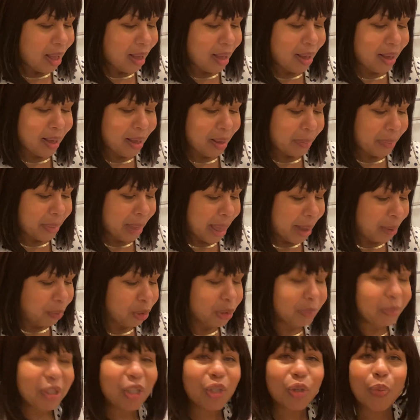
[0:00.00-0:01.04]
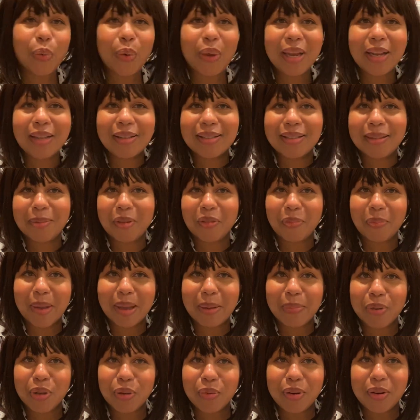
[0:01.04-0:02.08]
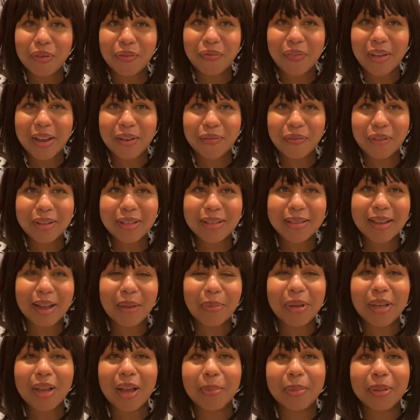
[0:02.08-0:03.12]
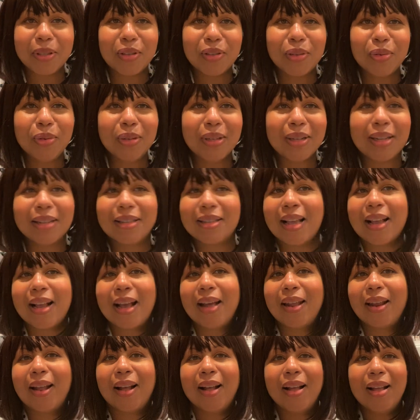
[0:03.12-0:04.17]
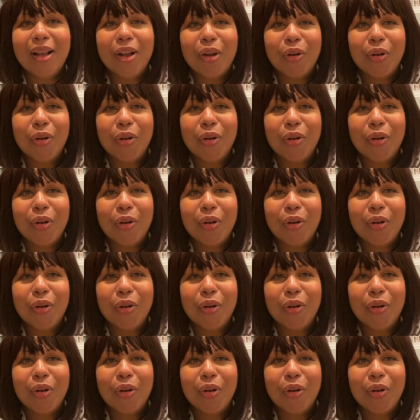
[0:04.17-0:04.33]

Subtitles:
I will be doing some of my beauty favorites coming up soon because I got a